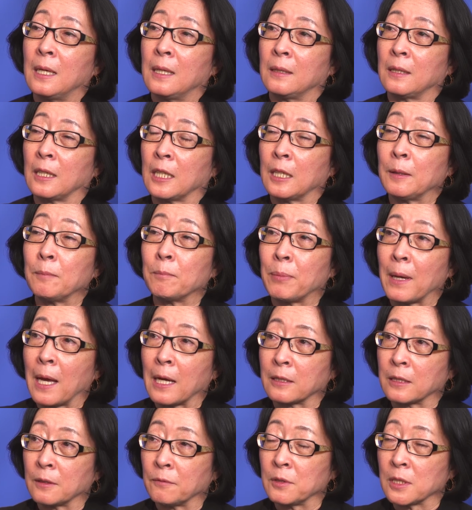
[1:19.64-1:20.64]
the
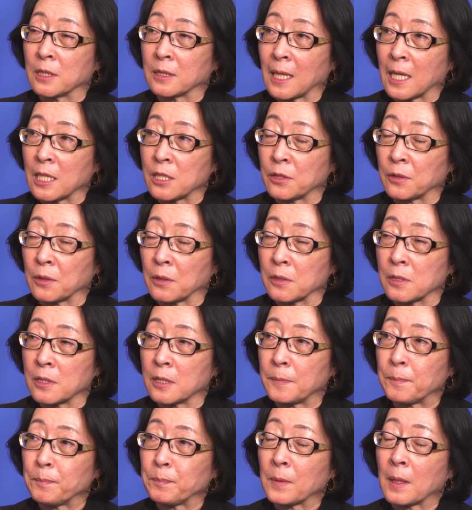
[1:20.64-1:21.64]
impact of
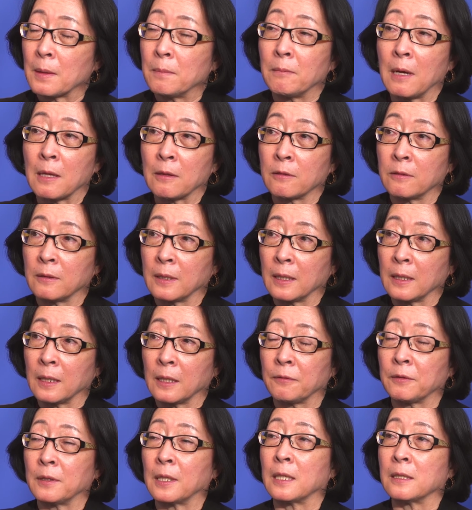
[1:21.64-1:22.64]
disasters monthly,
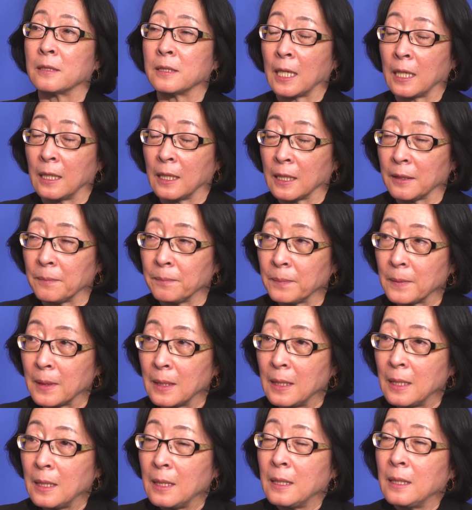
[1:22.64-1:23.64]
if not daily.
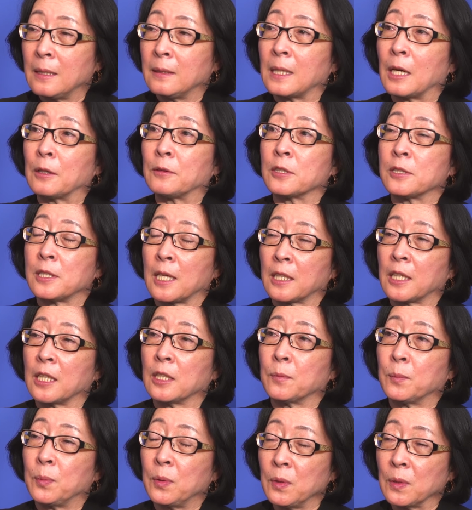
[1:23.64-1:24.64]
Now, the
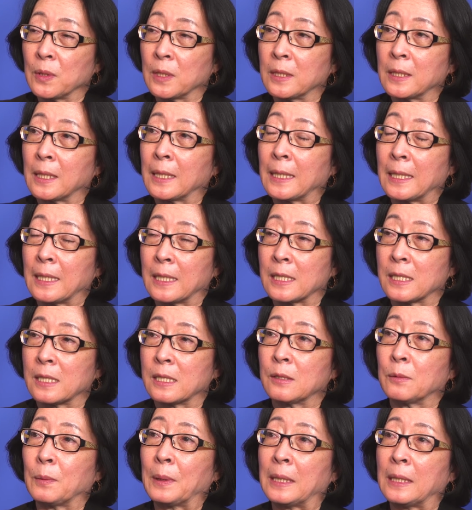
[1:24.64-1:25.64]
second point
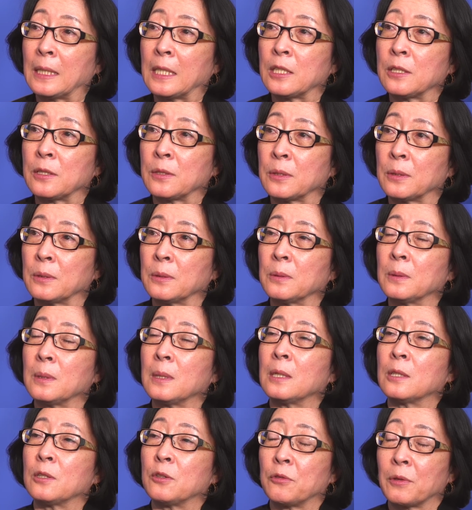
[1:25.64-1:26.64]
is we need to
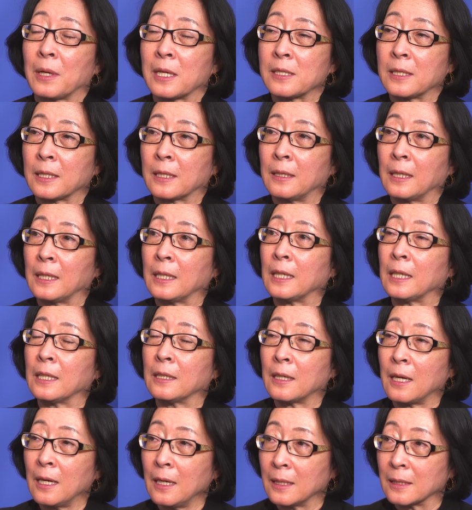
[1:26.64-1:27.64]
drastically
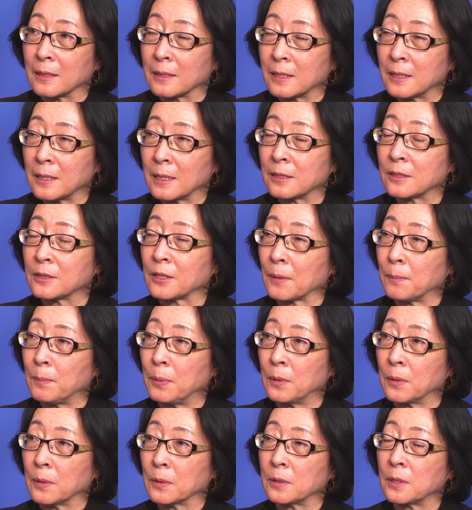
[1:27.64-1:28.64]
enhance
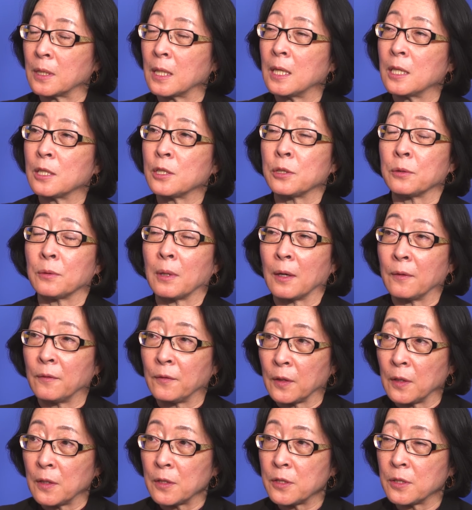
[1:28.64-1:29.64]
support to
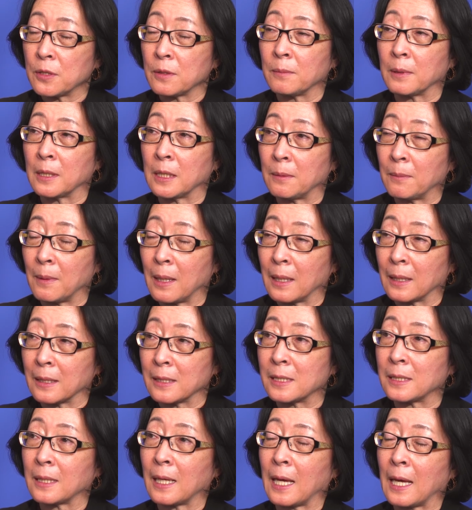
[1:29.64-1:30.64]
avert,
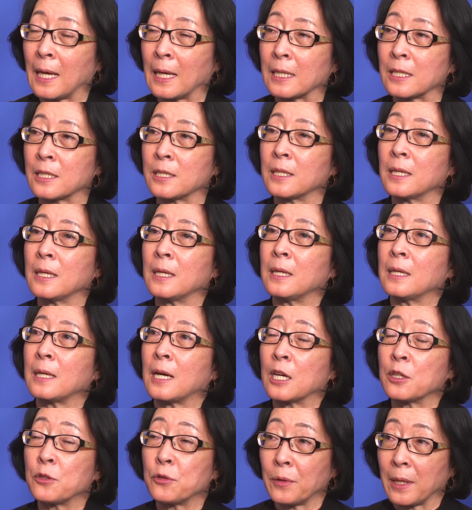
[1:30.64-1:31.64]
minimize, and
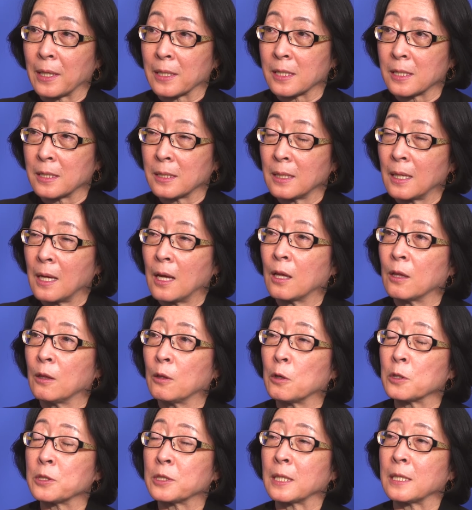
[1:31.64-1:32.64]
address
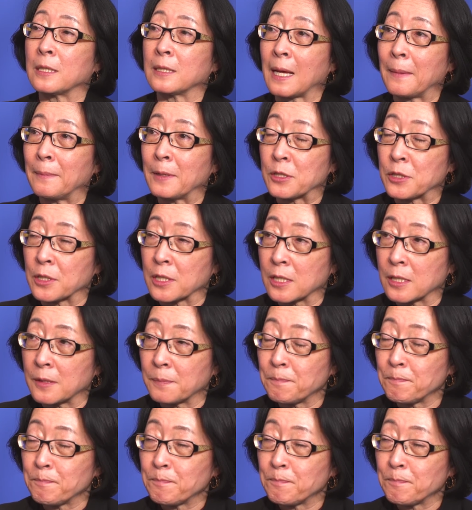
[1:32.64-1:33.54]
loss and damages.